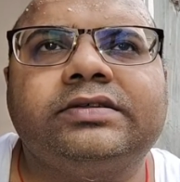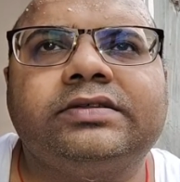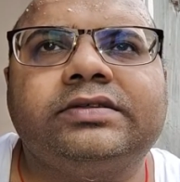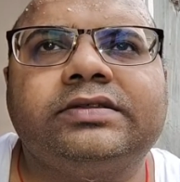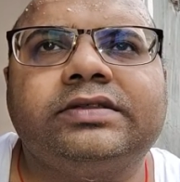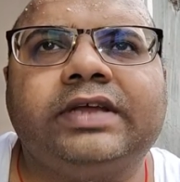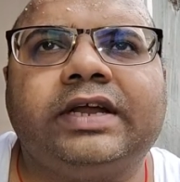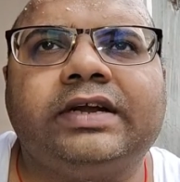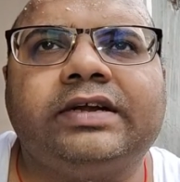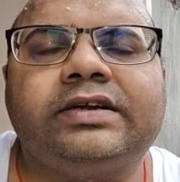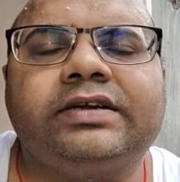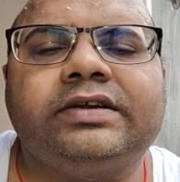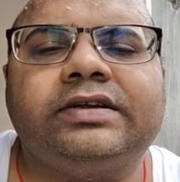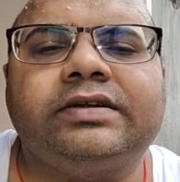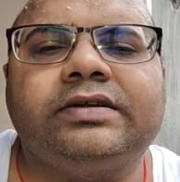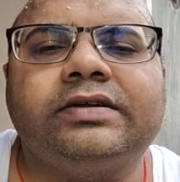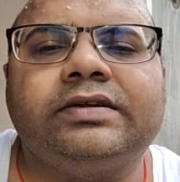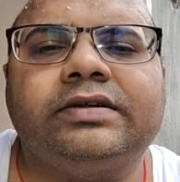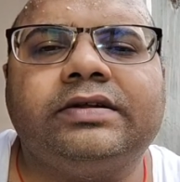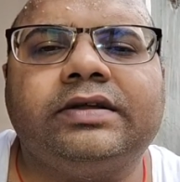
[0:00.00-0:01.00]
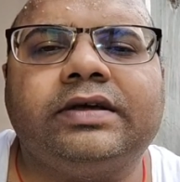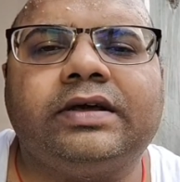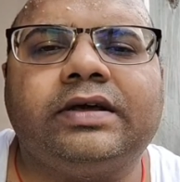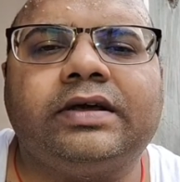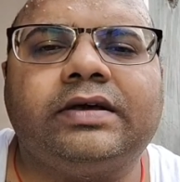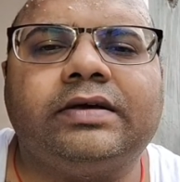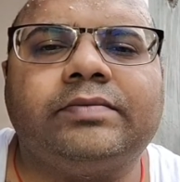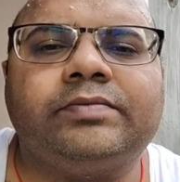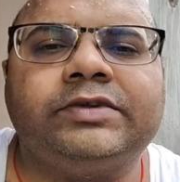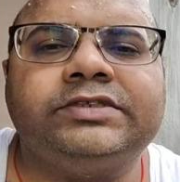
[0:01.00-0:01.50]
that
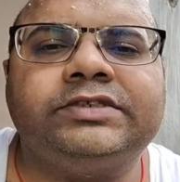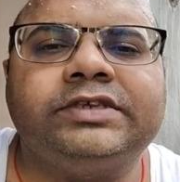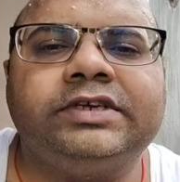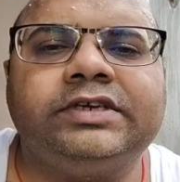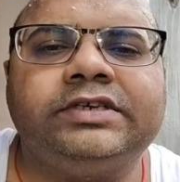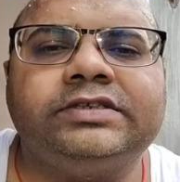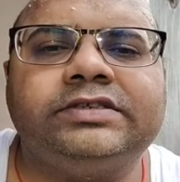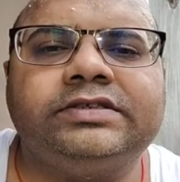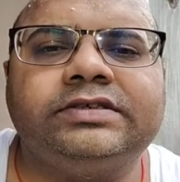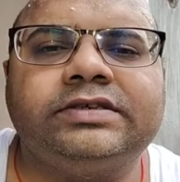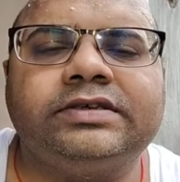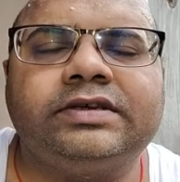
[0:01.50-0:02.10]
precedes